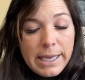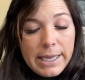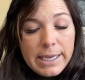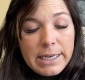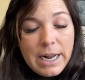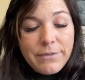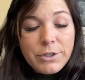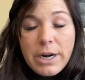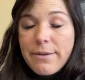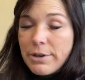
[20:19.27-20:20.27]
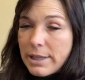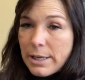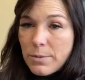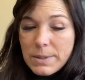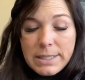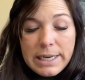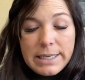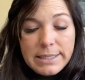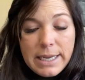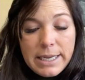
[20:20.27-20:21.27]
And after everything was said
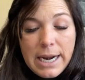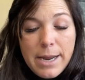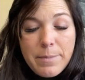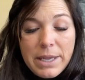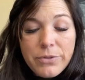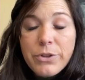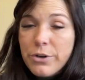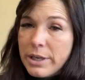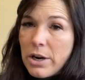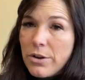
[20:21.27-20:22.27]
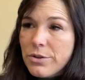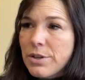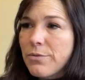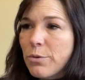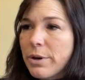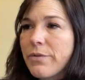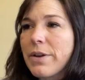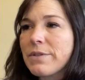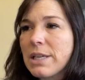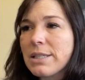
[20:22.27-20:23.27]
and done, I made
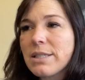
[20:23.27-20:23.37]
$30.45.